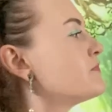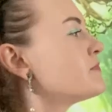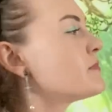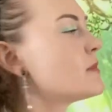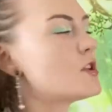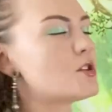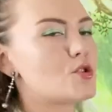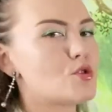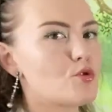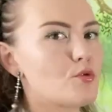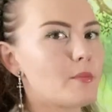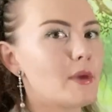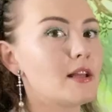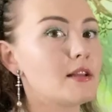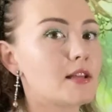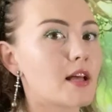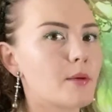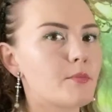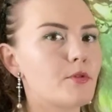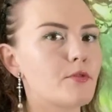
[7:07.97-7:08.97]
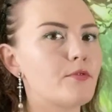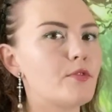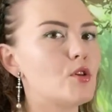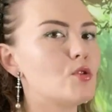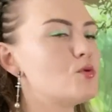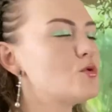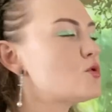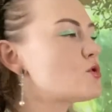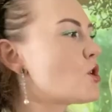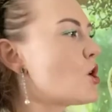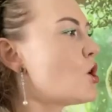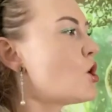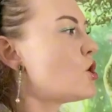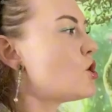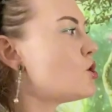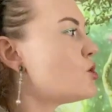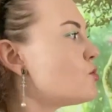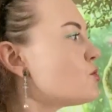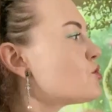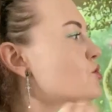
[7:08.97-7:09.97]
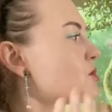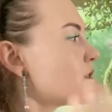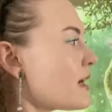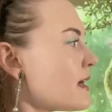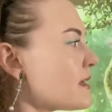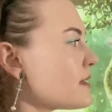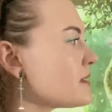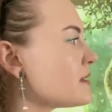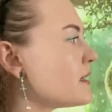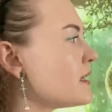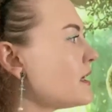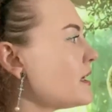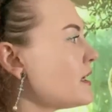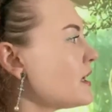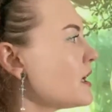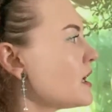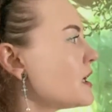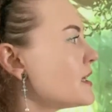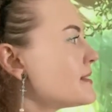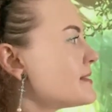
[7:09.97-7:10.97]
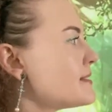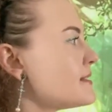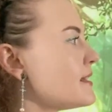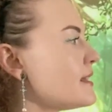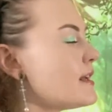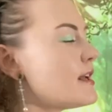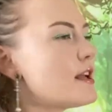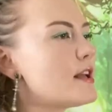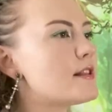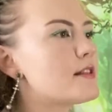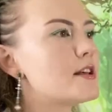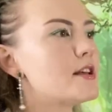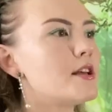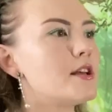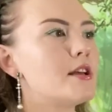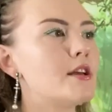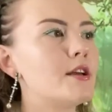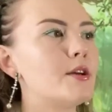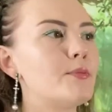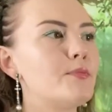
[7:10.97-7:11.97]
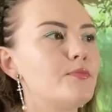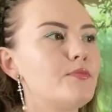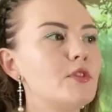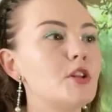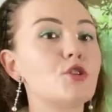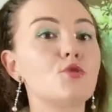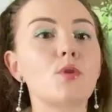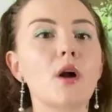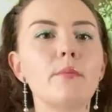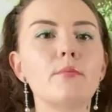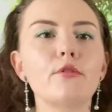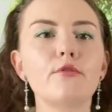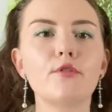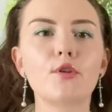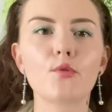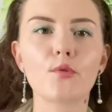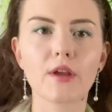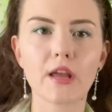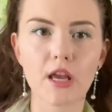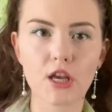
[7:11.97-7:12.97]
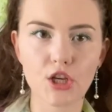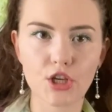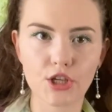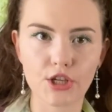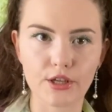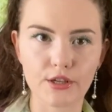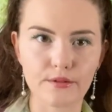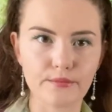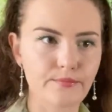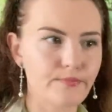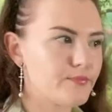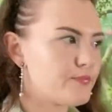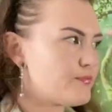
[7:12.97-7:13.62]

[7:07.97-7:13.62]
these two main type of views, you suddenly see the drum of creation